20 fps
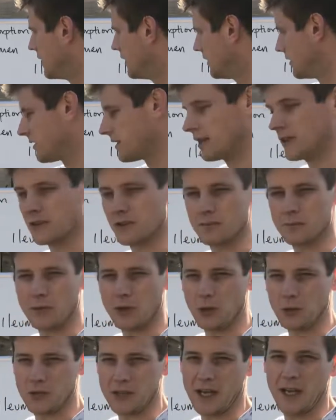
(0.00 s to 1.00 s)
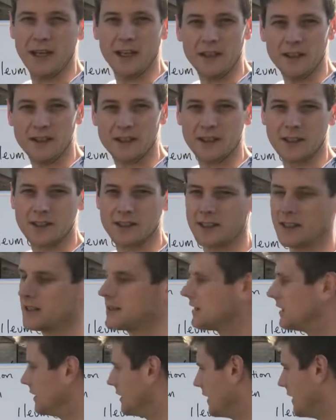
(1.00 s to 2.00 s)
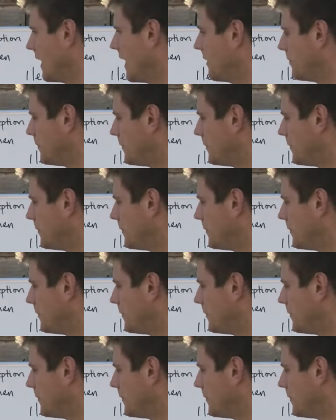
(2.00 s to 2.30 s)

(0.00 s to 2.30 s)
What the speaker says: such as maltase, exist in the